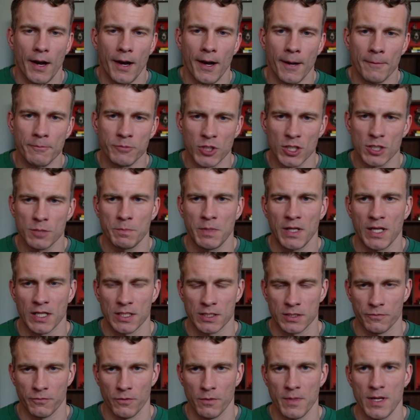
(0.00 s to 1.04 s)
Just because
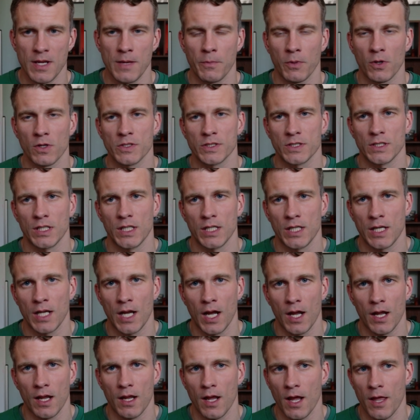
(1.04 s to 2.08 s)
for me personally,
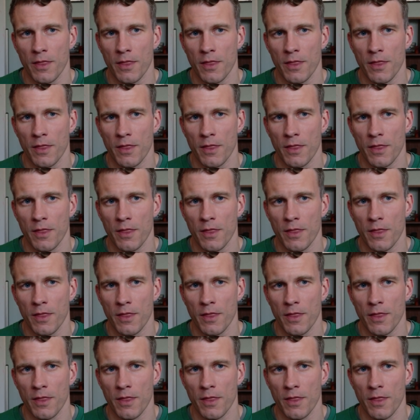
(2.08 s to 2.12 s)
I